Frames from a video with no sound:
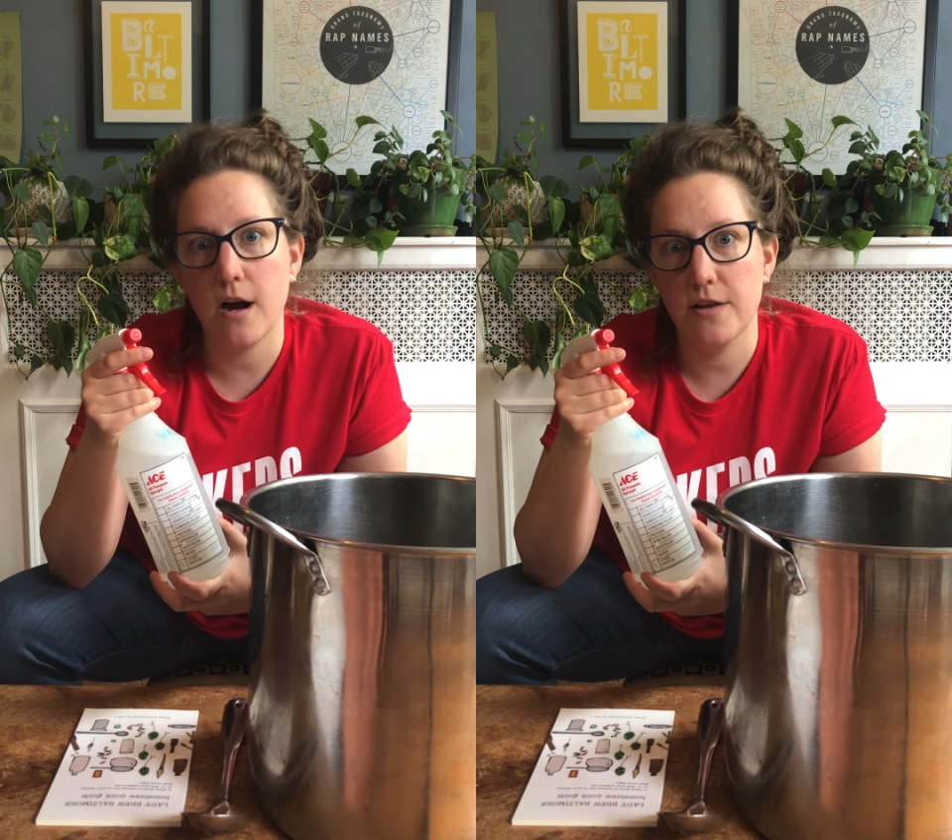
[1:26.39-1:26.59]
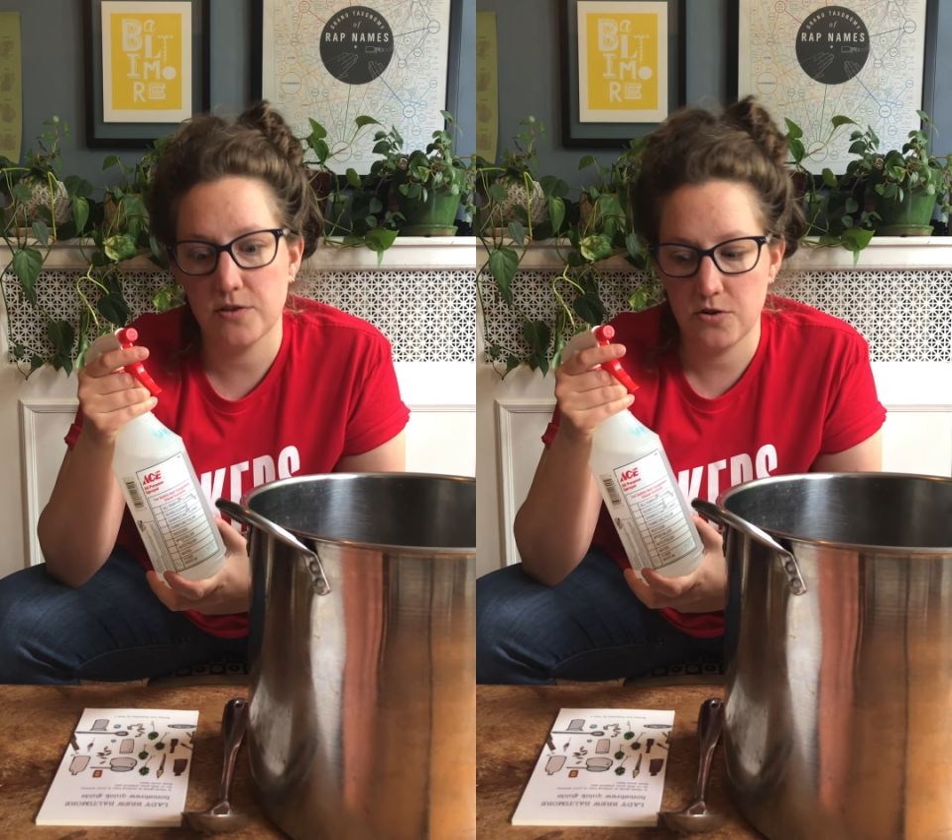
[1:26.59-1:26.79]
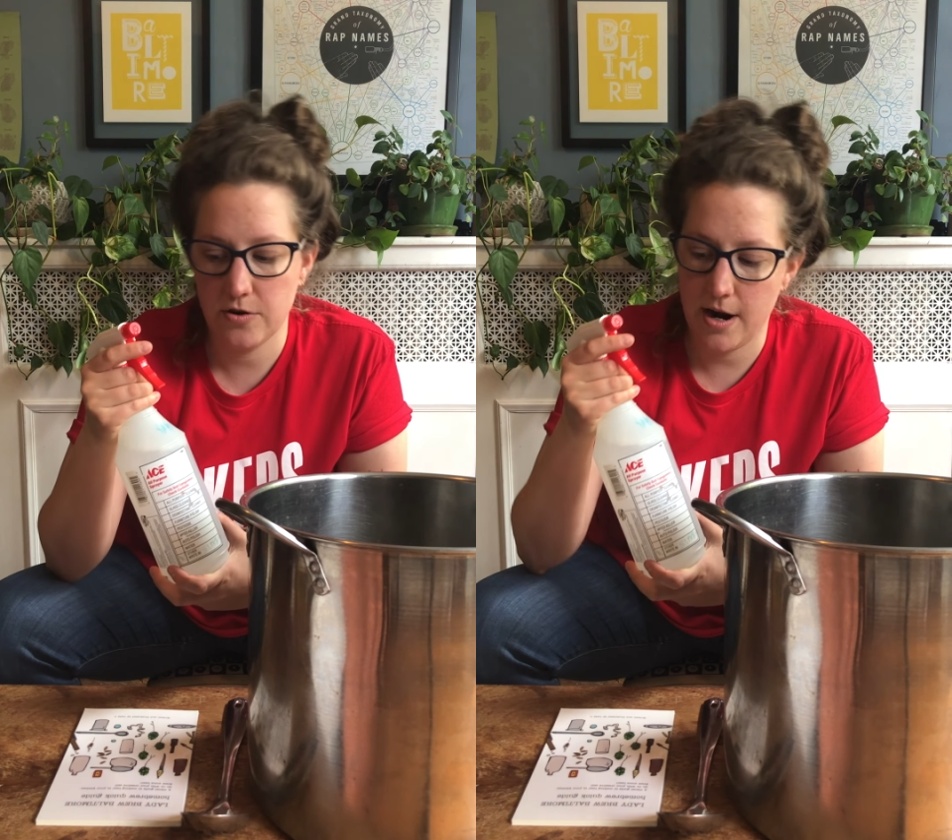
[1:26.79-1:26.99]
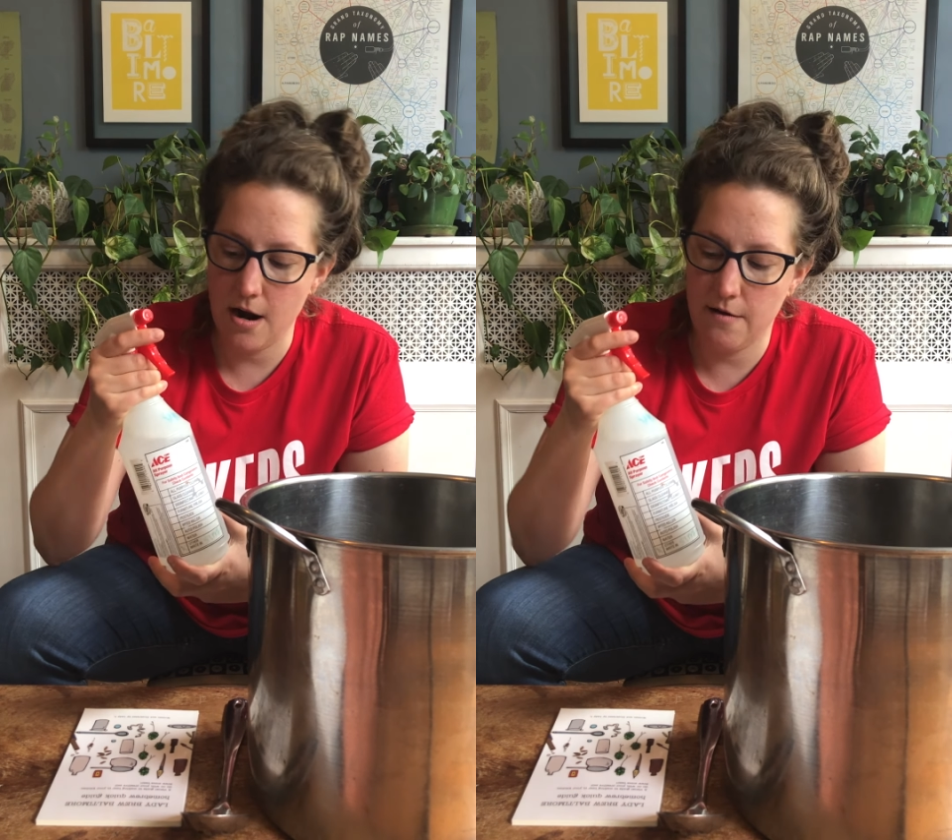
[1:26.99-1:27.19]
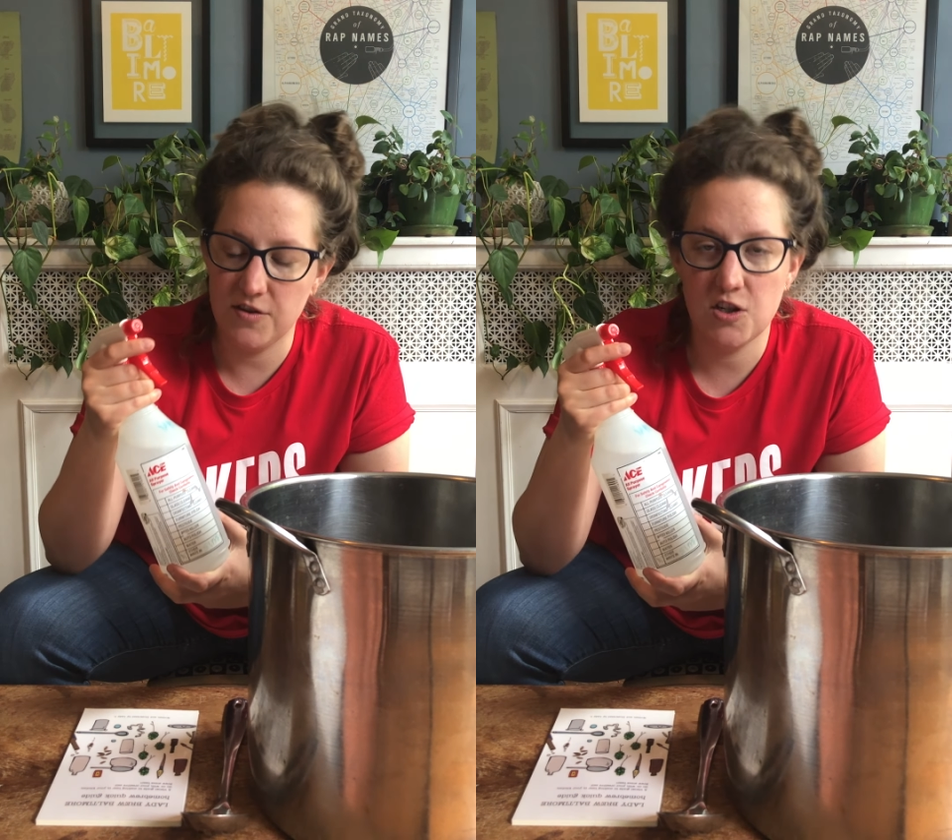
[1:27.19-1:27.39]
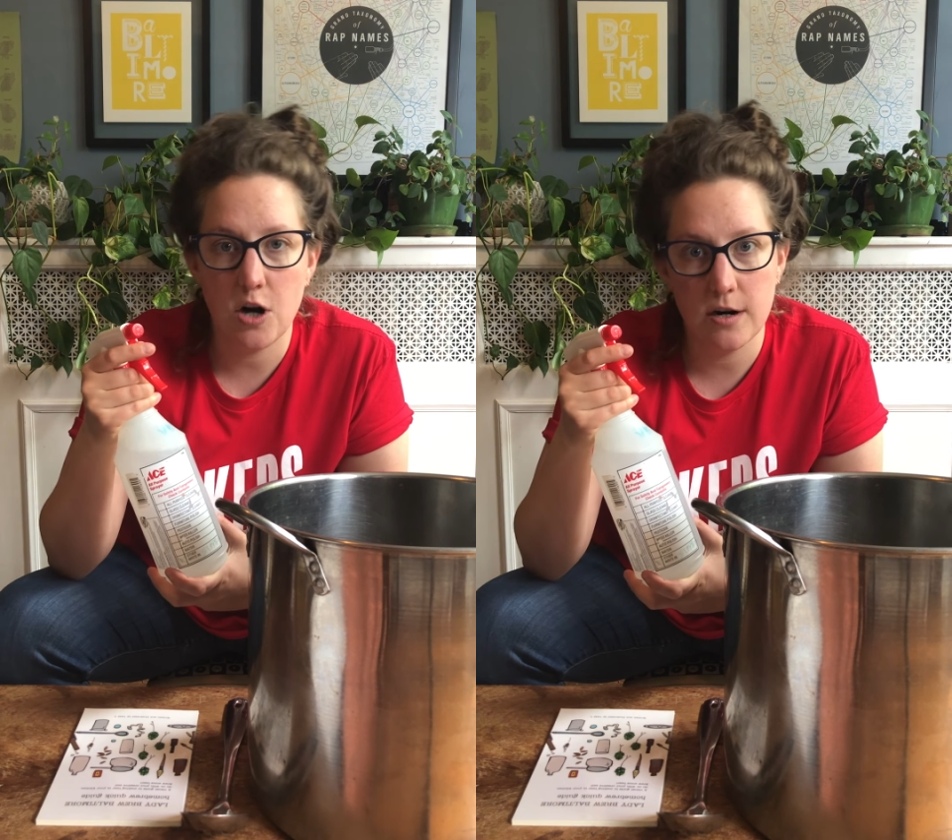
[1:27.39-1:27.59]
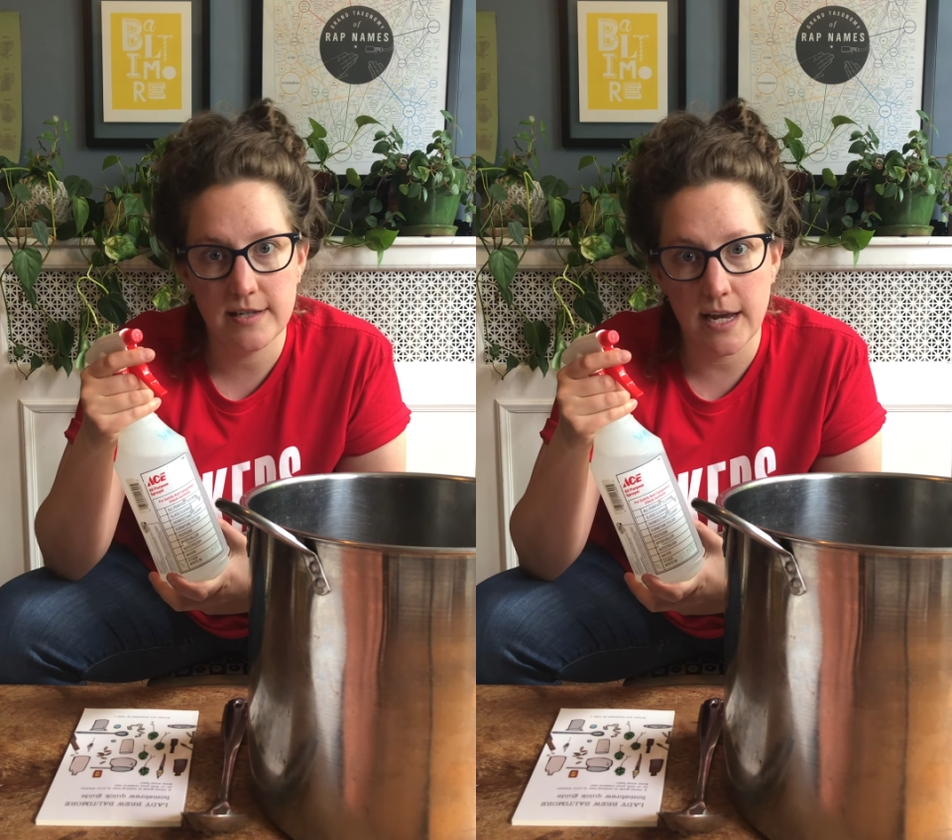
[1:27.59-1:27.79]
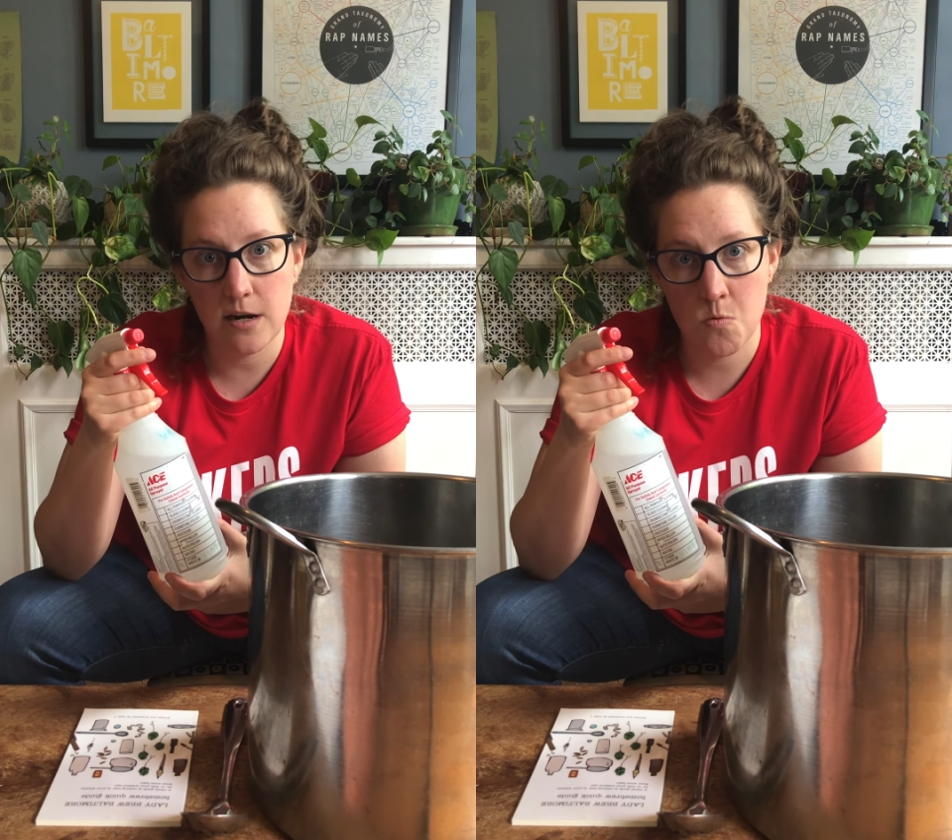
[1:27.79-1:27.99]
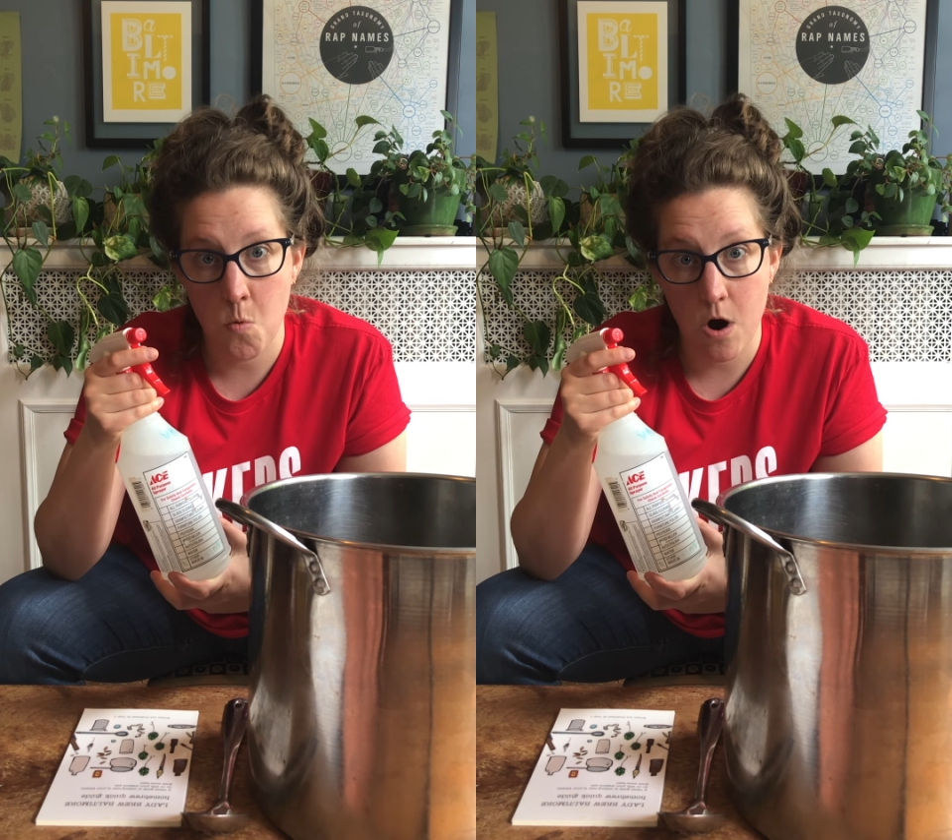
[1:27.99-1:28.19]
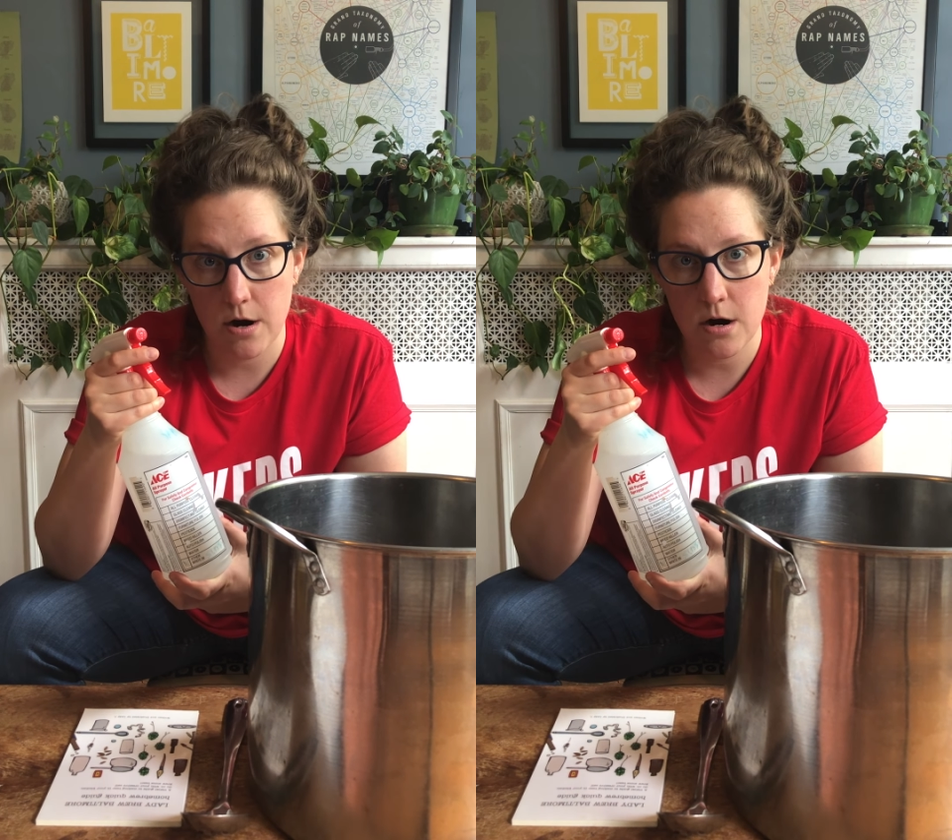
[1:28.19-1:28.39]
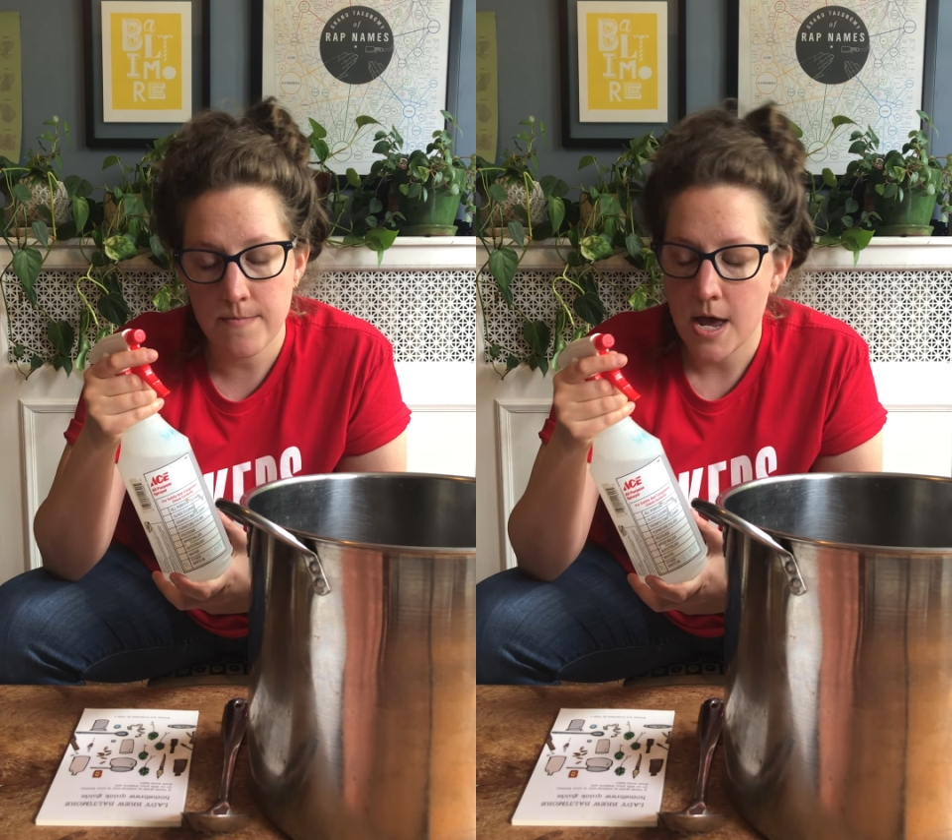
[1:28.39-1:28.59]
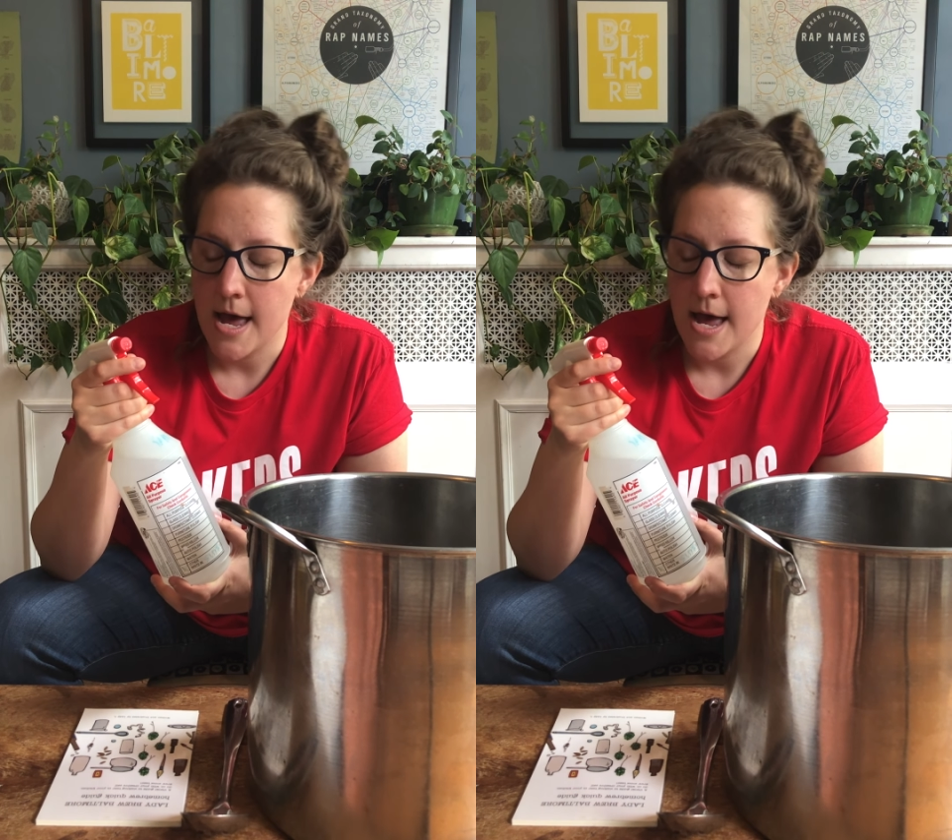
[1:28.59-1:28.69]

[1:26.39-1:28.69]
concentrate of Star San and water.